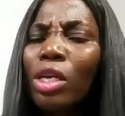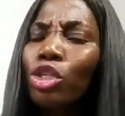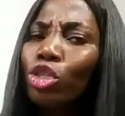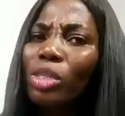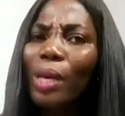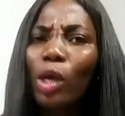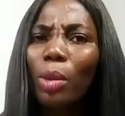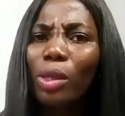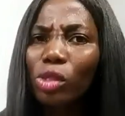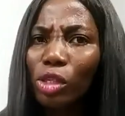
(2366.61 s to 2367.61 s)
just by
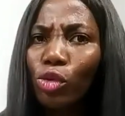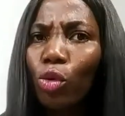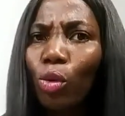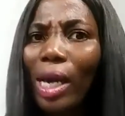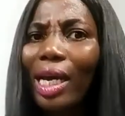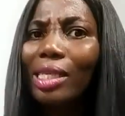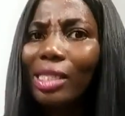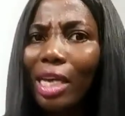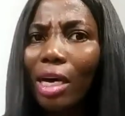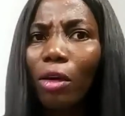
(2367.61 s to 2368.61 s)
coming to this school, I can
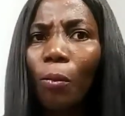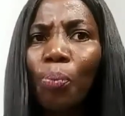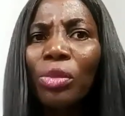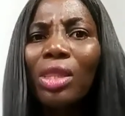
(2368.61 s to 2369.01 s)
tell